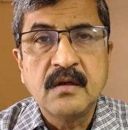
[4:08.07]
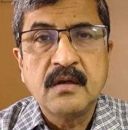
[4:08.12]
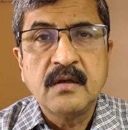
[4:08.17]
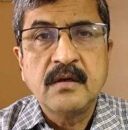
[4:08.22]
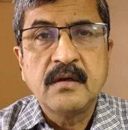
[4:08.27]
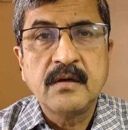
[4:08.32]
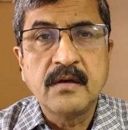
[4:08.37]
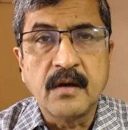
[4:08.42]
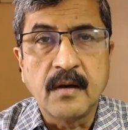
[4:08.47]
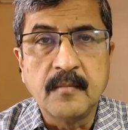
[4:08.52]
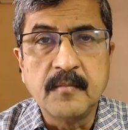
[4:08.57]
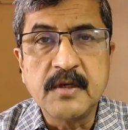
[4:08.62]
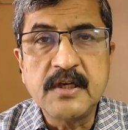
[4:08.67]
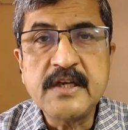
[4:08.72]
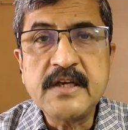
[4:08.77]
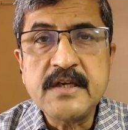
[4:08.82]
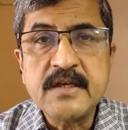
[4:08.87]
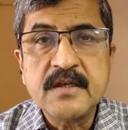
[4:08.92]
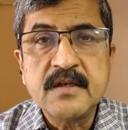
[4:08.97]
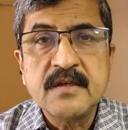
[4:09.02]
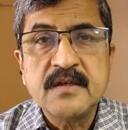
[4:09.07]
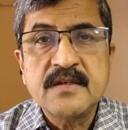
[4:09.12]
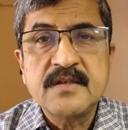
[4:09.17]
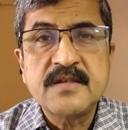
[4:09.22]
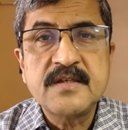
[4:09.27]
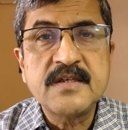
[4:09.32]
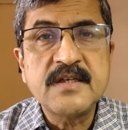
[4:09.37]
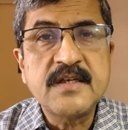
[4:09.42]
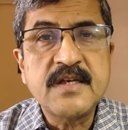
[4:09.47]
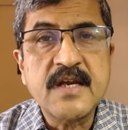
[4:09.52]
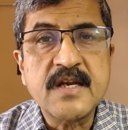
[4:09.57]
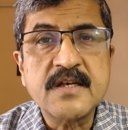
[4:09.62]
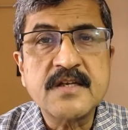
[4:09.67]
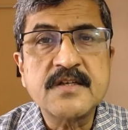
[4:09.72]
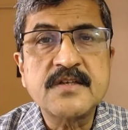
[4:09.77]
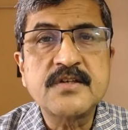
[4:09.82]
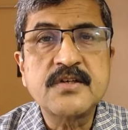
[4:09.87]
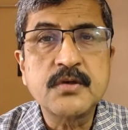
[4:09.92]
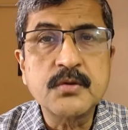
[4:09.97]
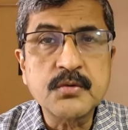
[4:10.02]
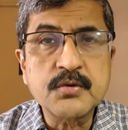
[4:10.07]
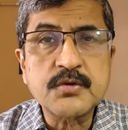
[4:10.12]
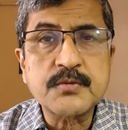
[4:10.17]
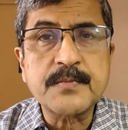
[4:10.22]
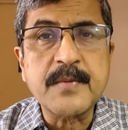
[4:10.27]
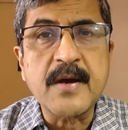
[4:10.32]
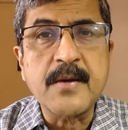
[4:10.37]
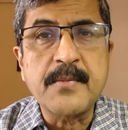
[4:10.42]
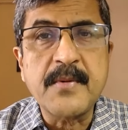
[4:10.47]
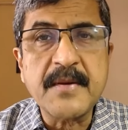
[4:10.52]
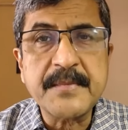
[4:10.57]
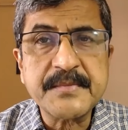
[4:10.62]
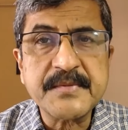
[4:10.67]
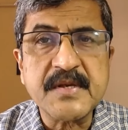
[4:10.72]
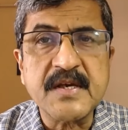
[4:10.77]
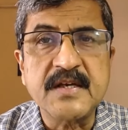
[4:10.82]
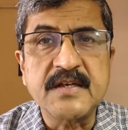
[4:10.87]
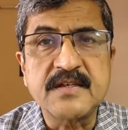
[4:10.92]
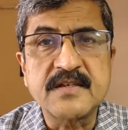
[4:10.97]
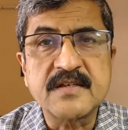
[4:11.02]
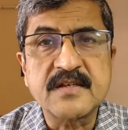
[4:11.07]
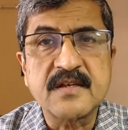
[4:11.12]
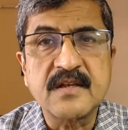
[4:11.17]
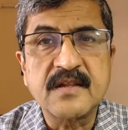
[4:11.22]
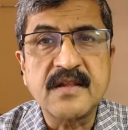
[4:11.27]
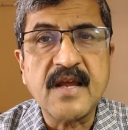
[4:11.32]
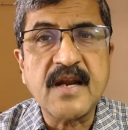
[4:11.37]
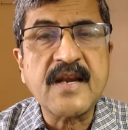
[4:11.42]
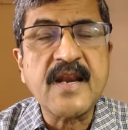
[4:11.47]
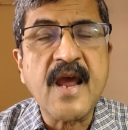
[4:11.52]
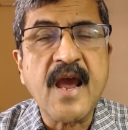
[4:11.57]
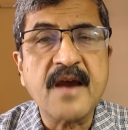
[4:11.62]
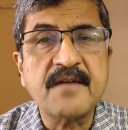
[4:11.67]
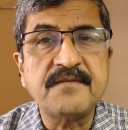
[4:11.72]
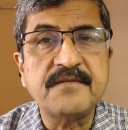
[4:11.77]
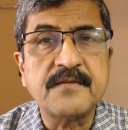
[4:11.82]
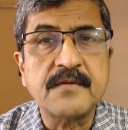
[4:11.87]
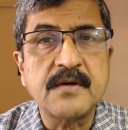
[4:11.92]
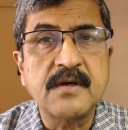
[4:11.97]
Normally, CDN is used by websites that have